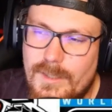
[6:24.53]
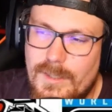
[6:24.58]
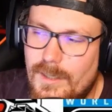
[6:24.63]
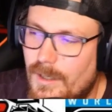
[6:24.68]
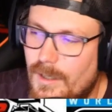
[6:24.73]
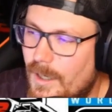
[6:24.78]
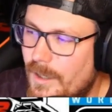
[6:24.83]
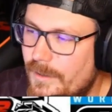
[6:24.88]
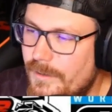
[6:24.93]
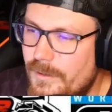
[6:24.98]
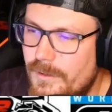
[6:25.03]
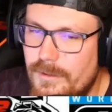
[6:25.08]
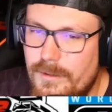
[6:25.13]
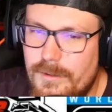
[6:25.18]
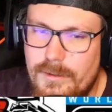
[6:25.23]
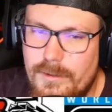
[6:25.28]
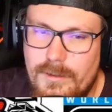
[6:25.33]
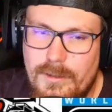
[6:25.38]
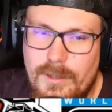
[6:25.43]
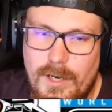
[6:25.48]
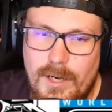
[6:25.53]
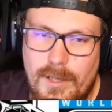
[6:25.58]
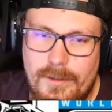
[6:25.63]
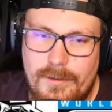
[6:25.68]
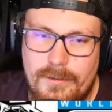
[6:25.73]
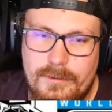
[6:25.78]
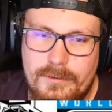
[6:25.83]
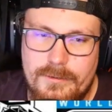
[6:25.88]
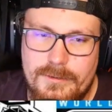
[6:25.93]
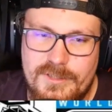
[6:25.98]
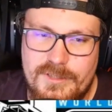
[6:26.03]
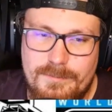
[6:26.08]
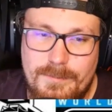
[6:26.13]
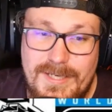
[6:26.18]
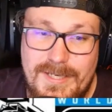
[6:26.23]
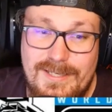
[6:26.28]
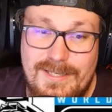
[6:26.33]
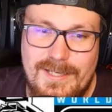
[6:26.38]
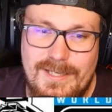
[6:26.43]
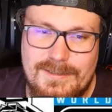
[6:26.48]
Other
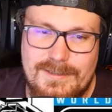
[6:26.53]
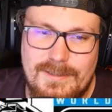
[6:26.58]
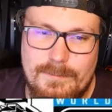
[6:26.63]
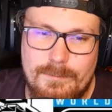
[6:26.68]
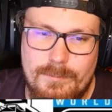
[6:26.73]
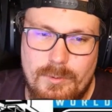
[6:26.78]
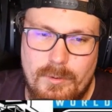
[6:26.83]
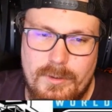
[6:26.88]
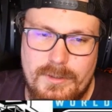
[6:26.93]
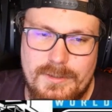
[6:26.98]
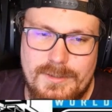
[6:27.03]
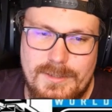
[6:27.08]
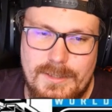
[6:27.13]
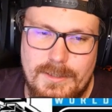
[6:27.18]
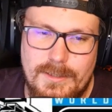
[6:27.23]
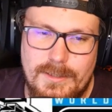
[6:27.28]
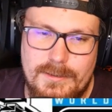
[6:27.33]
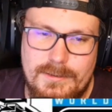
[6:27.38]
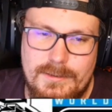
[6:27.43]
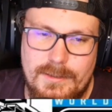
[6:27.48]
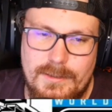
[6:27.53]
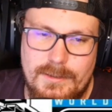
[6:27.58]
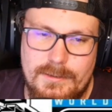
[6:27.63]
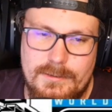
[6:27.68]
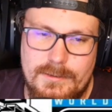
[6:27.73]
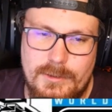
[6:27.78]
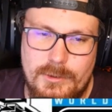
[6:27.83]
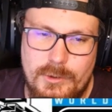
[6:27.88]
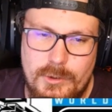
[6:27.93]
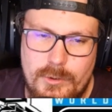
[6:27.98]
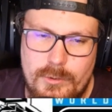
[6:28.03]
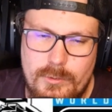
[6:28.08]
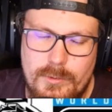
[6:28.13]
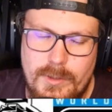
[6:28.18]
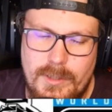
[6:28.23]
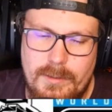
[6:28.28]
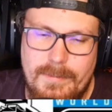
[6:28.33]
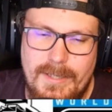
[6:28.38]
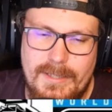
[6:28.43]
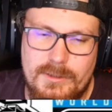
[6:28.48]
speed that's important to do
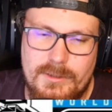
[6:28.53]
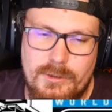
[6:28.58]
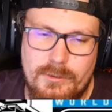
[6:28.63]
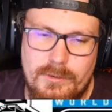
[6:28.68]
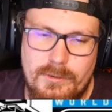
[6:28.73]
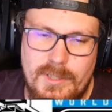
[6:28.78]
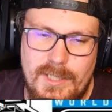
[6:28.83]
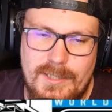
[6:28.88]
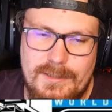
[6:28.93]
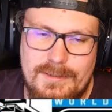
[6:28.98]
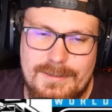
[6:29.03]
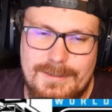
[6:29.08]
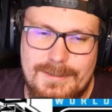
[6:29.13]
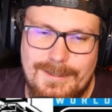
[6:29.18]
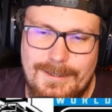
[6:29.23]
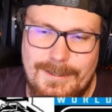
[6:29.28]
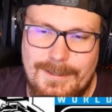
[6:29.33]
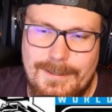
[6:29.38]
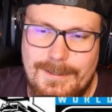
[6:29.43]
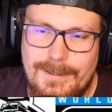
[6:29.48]
and make sure that